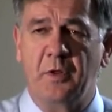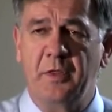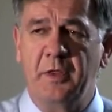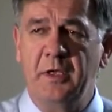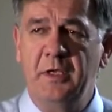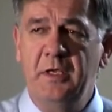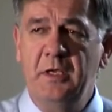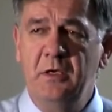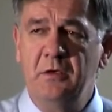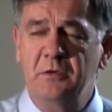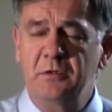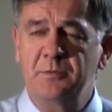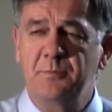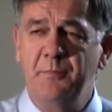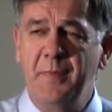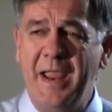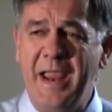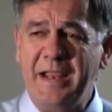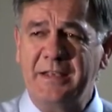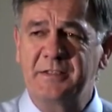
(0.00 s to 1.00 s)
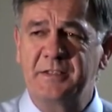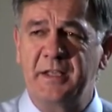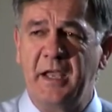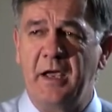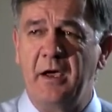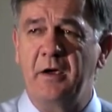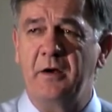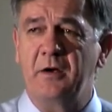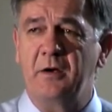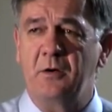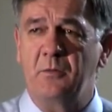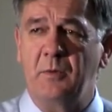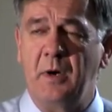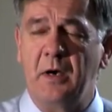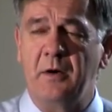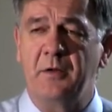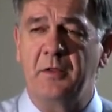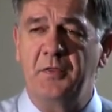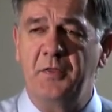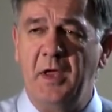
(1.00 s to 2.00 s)
The yields maxed out at
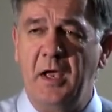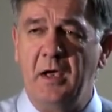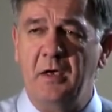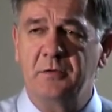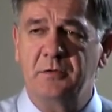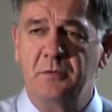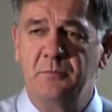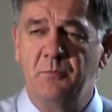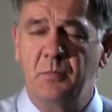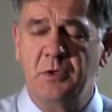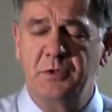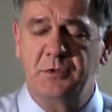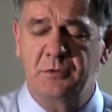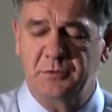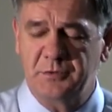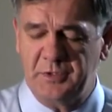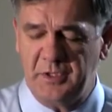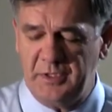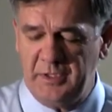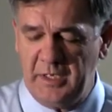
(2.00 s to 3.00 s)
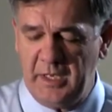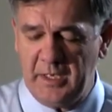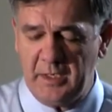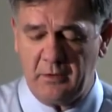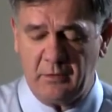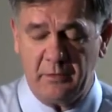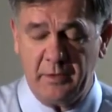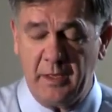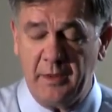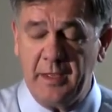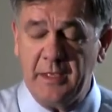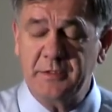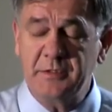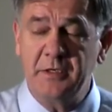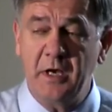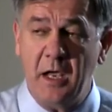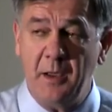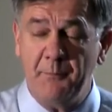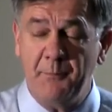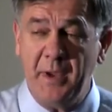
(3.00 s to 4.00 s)
around 1,000 bushels to the acre. Now that's
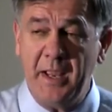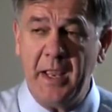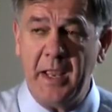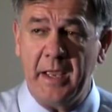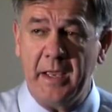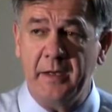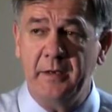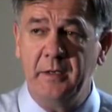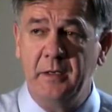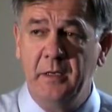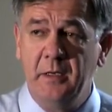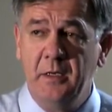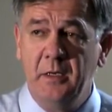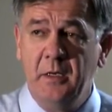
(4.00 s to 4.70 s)
not bad,